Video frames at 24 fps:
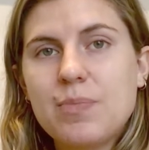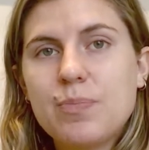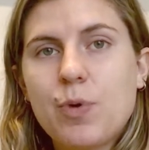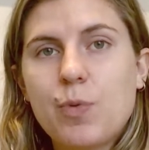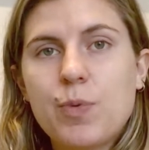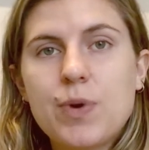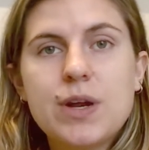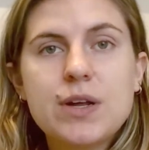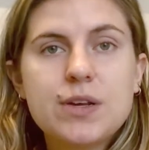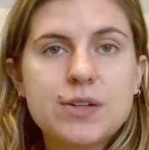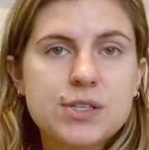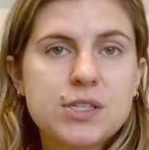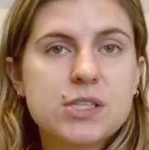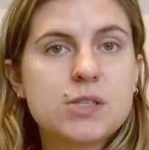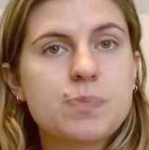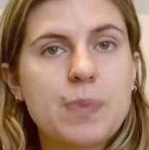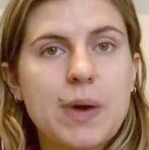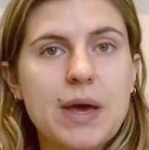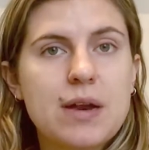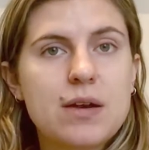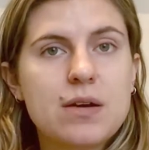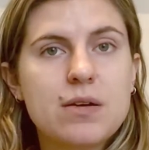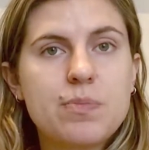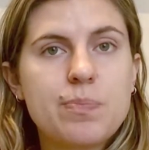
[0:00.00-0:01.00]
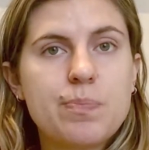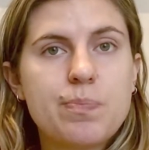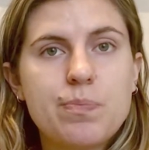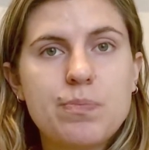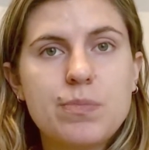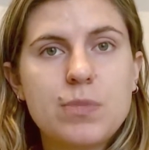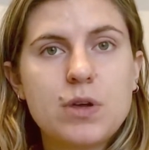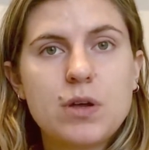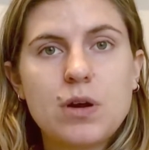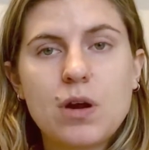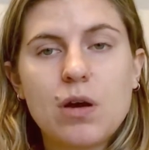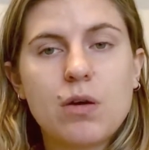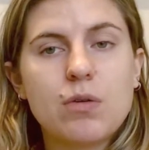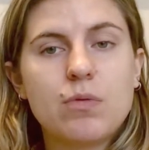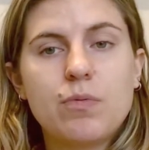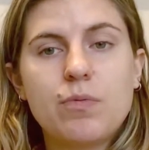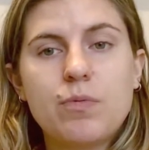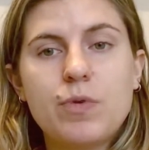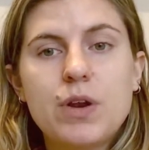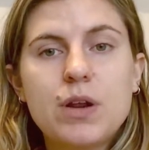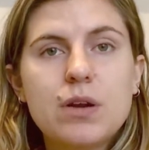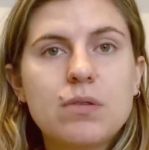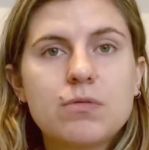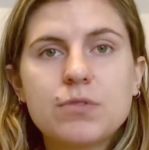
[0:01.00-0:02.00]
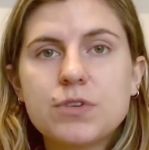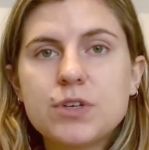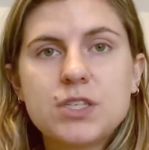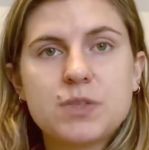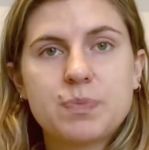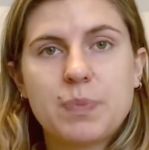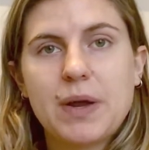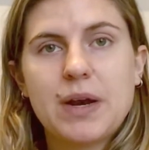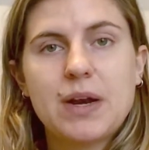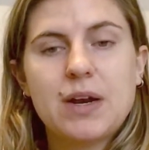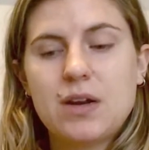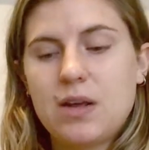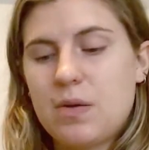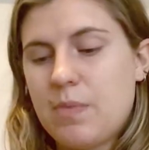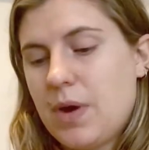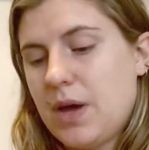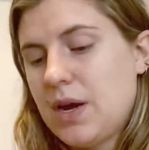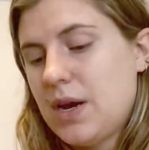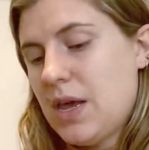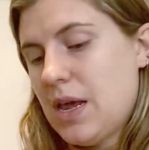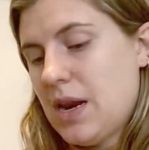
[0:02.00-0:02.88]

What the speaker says: but we didn't really spend any money.